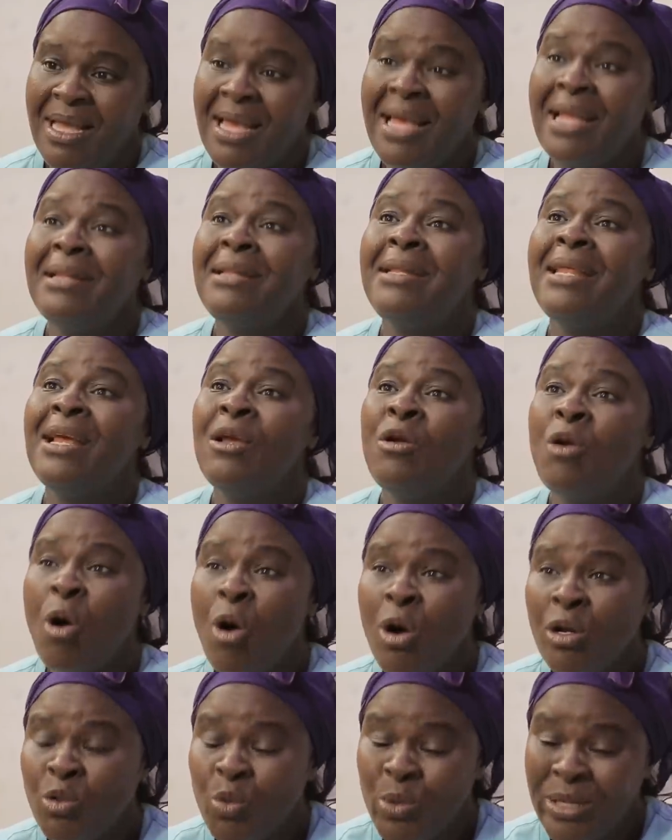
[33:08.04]
And the
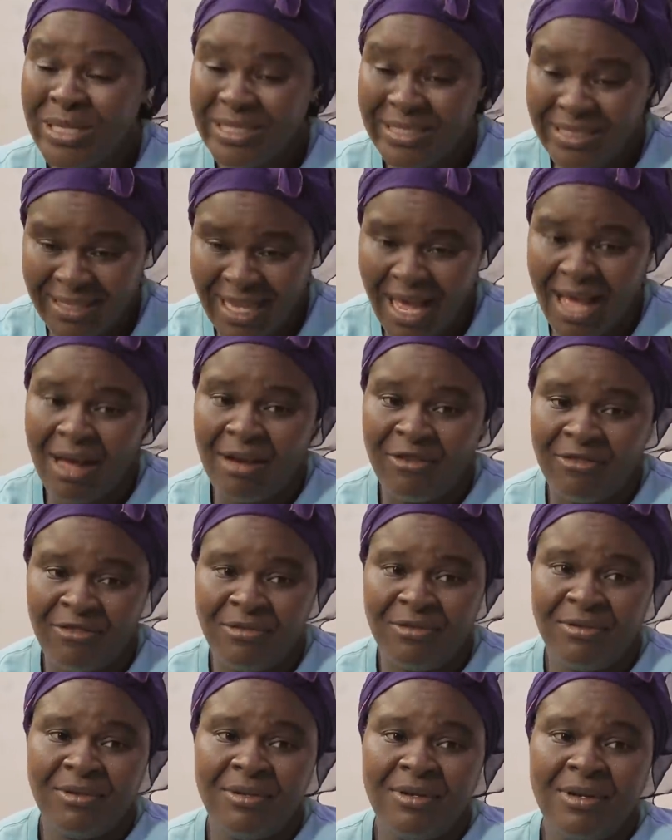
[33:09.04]
God we serve
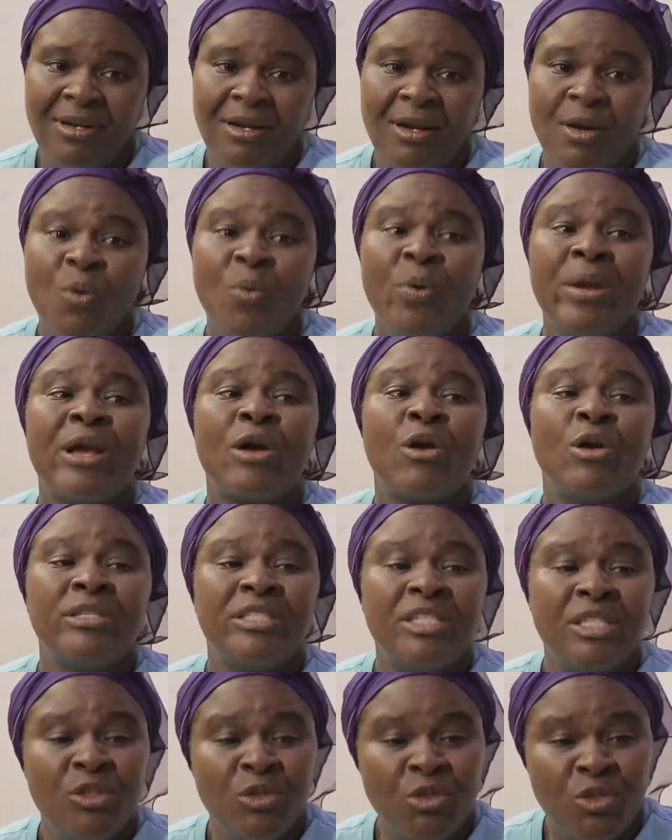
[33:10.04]
will
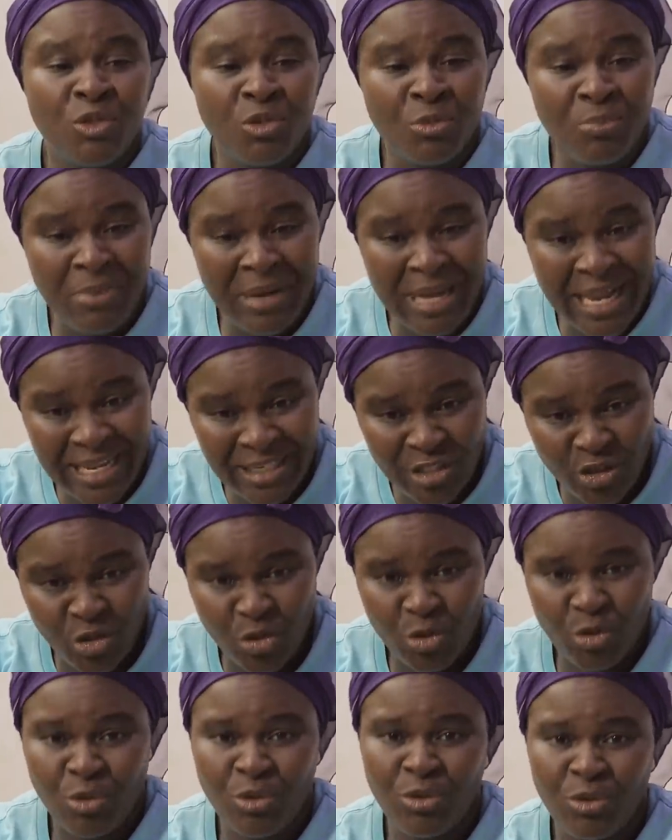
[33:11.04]
continue to bless
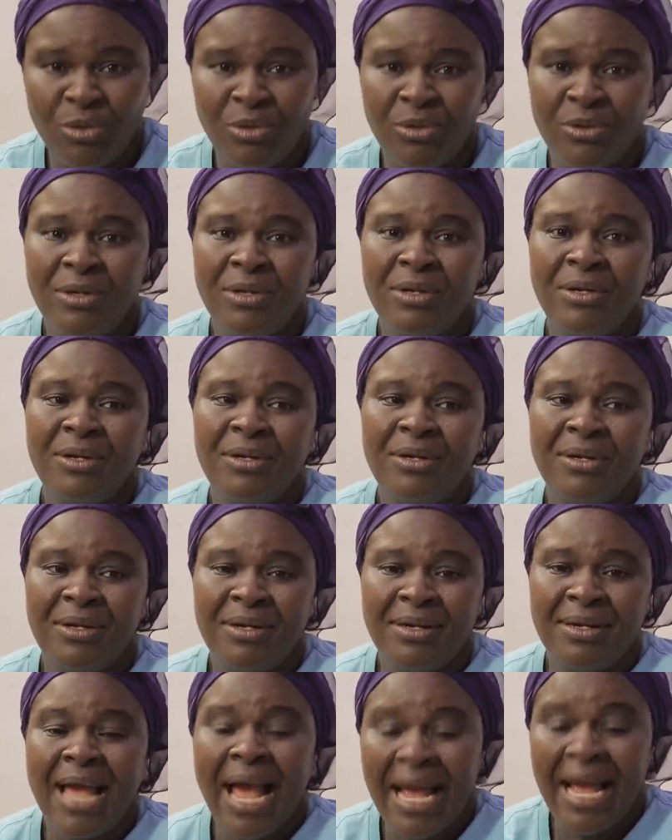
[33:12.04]
you
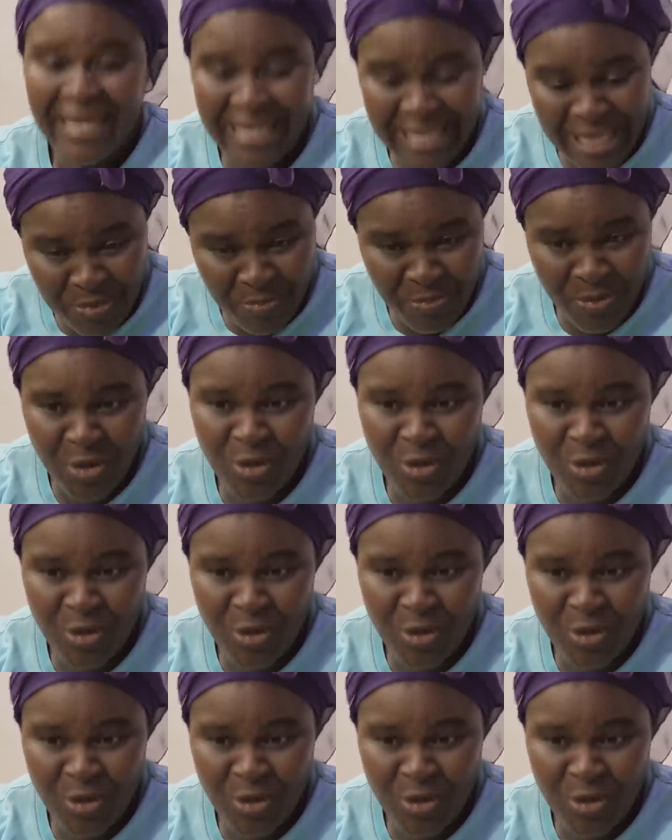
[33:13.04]
and keep